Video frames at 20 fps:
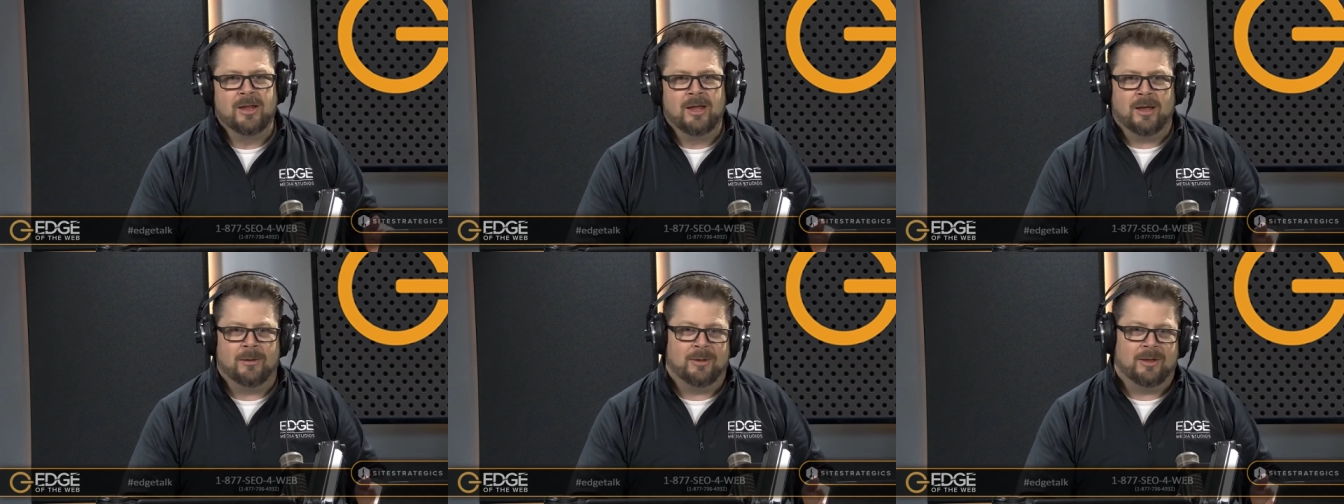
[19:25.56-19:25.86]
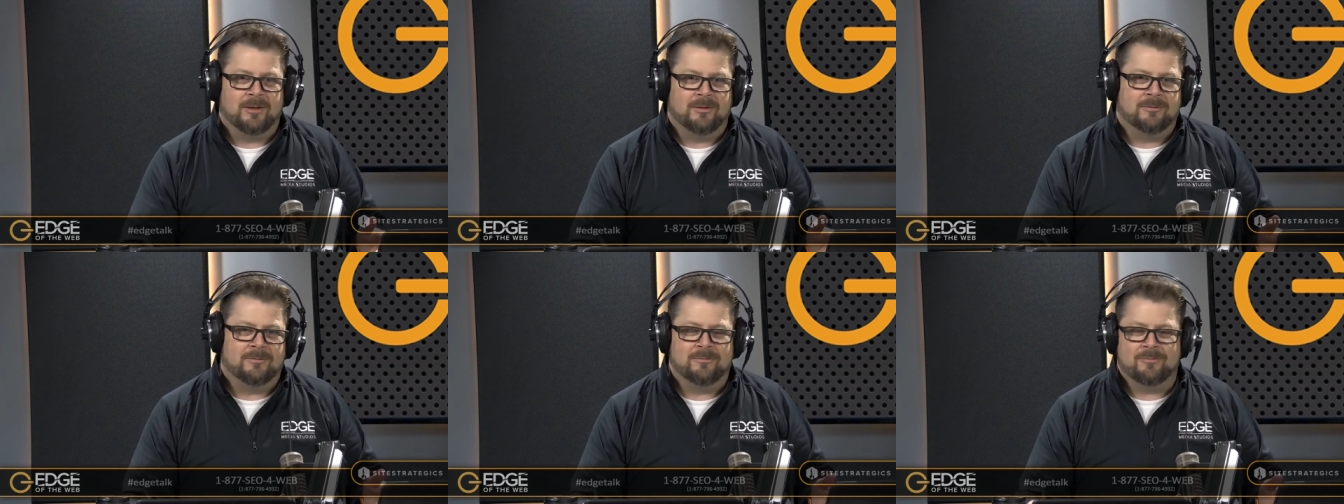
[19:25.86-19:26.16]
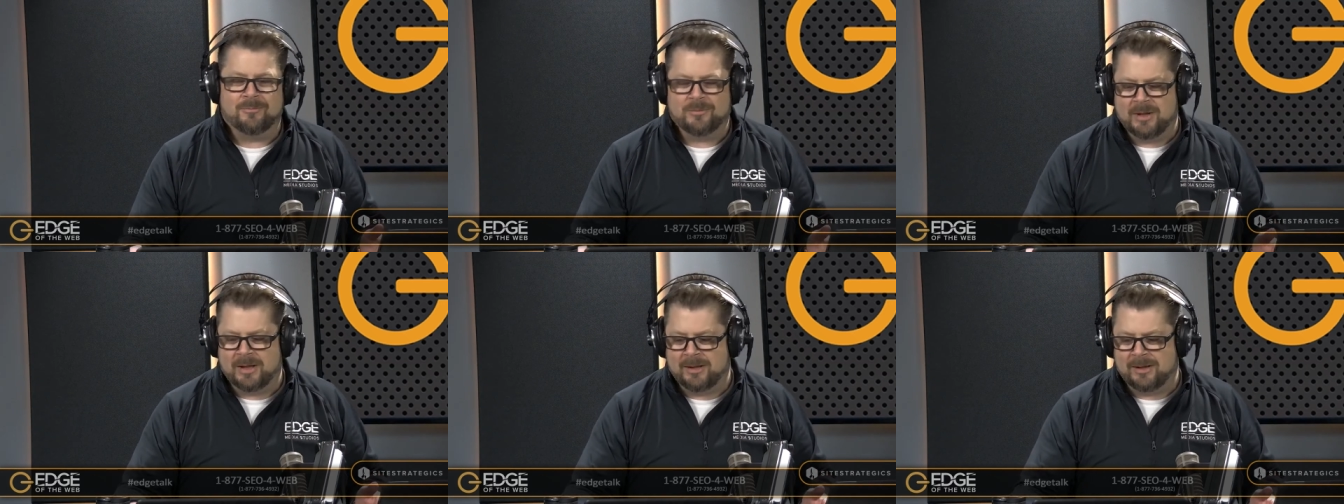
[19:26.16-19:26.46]
I
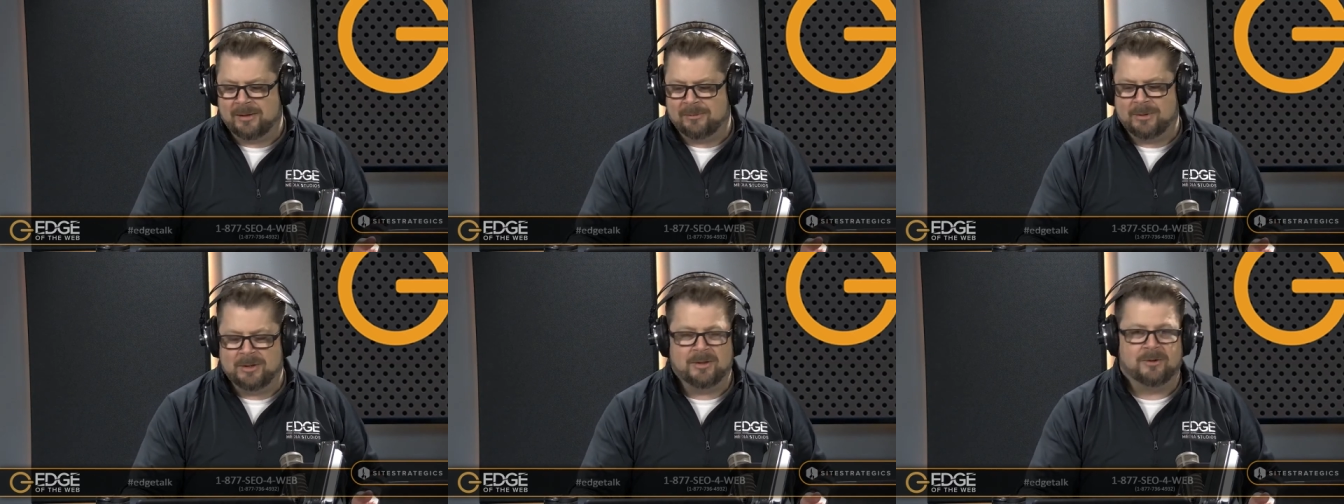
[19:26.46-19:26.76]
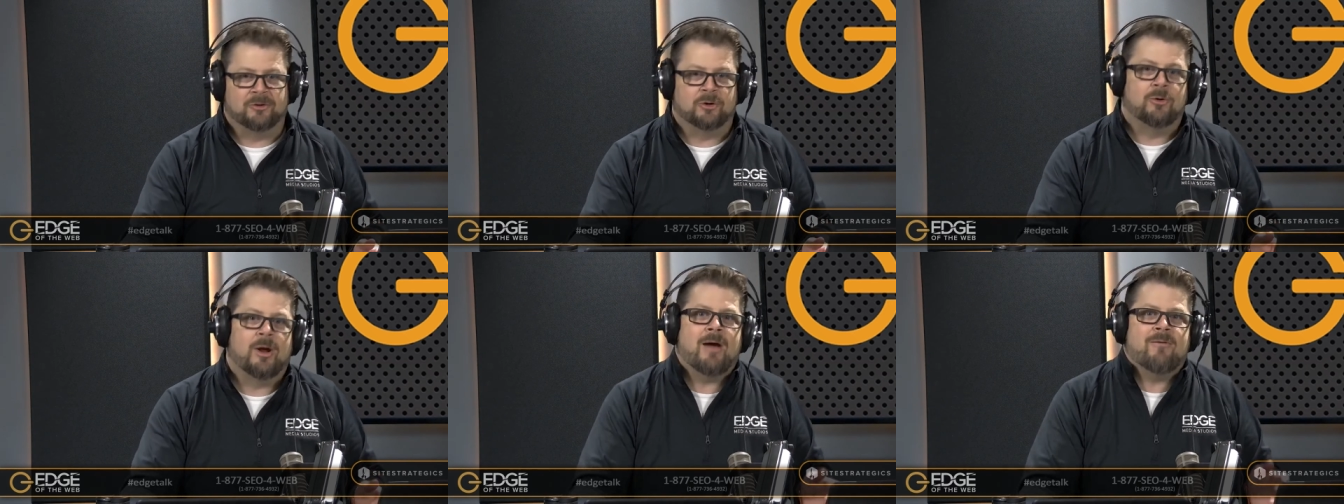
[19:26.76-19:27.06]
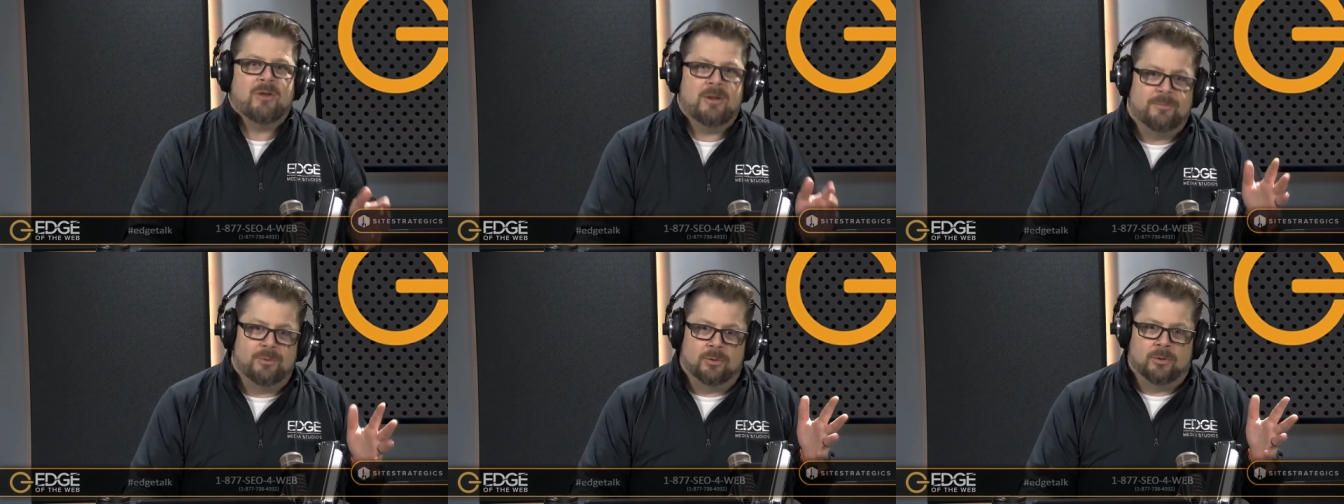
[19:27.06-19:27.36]
mean, I mean, there's a
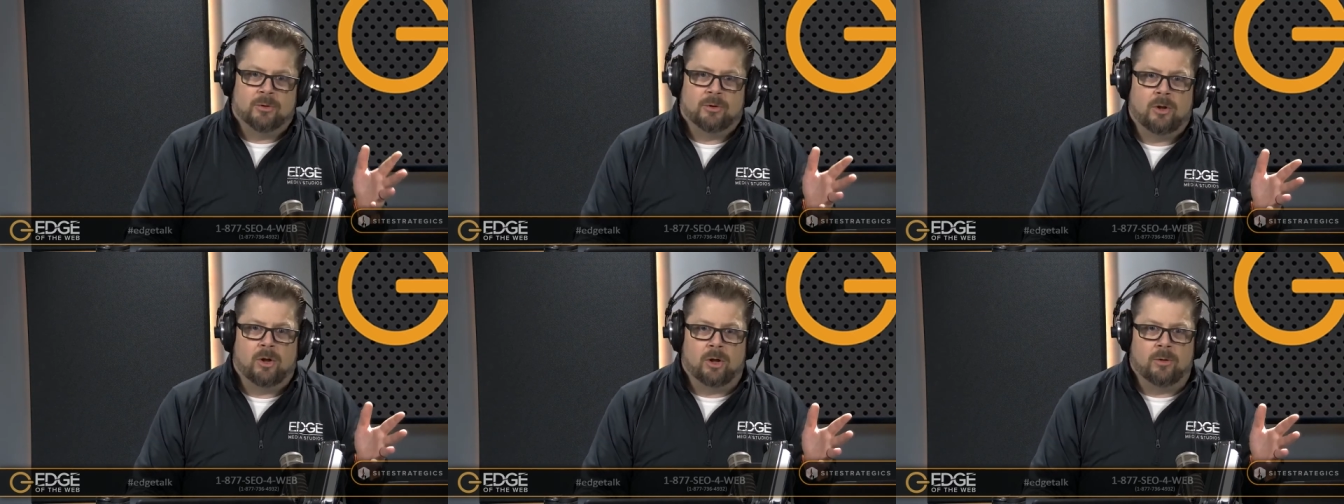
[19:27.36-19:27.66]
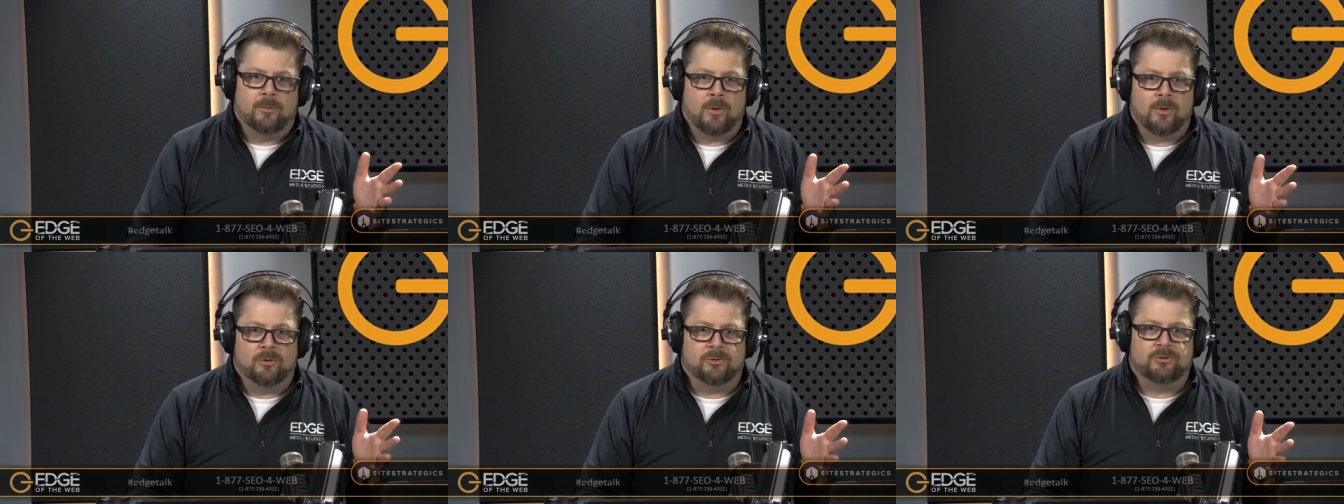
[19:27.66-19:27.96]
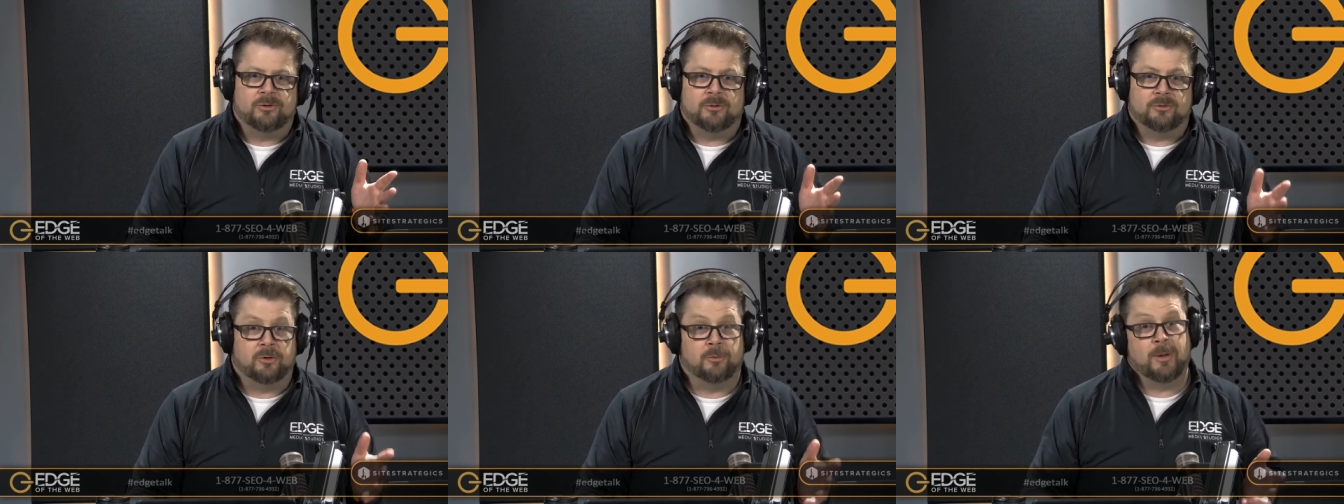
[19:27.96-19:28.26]
gravity pull
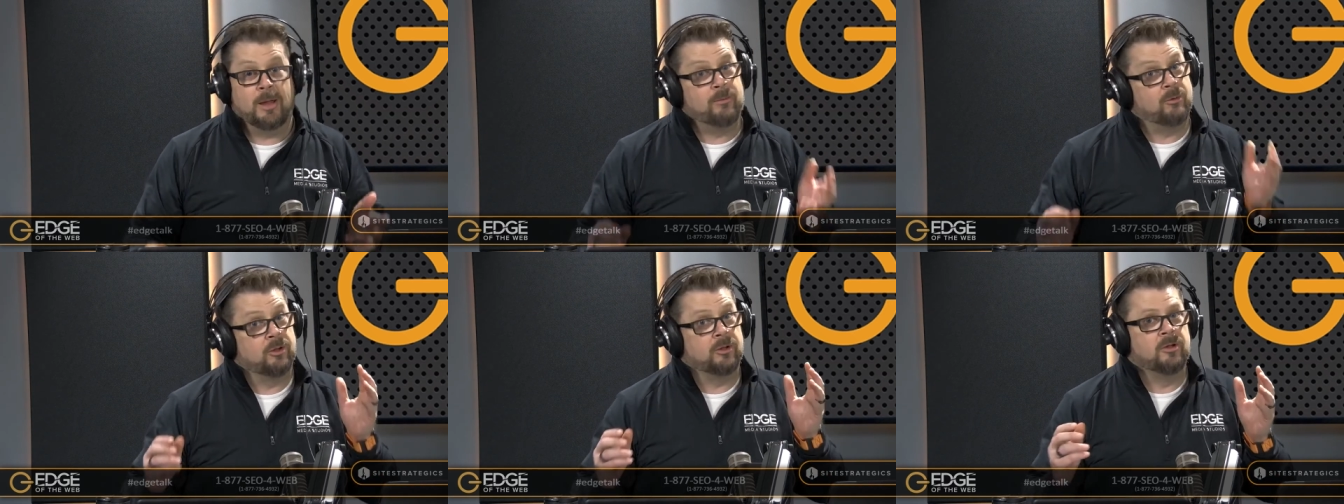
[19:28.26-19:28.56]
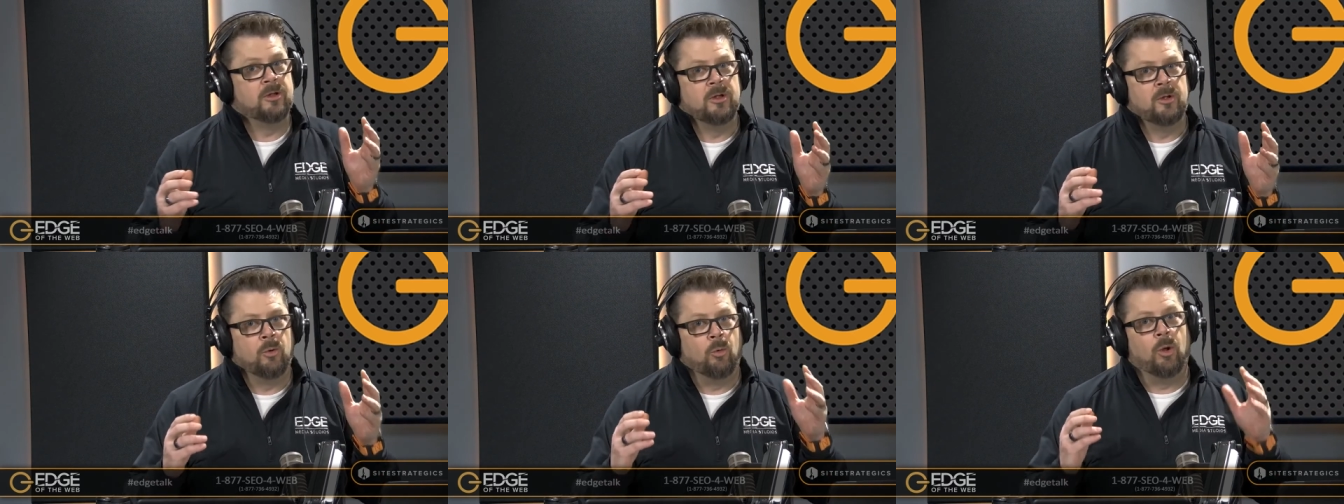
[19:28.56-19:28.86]
almost to be able to